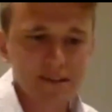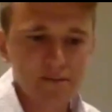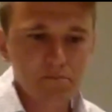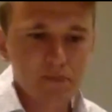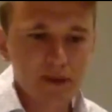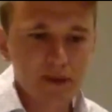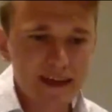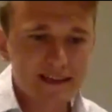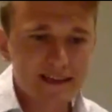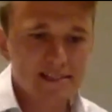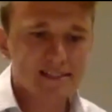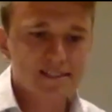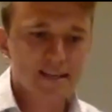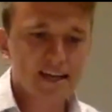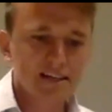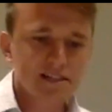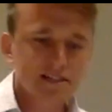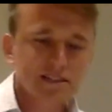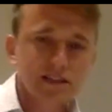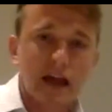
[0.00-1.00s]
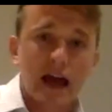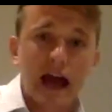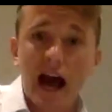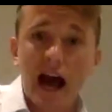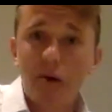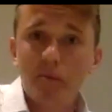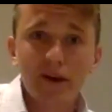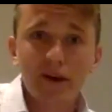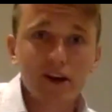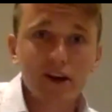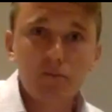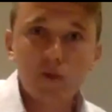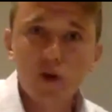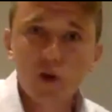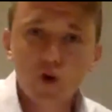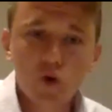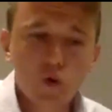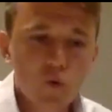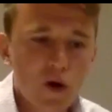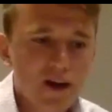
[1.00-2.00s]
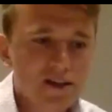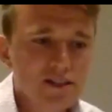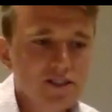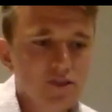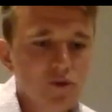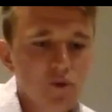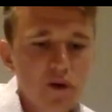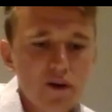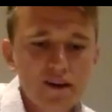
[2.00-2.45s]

the pieces, how many blue ones do I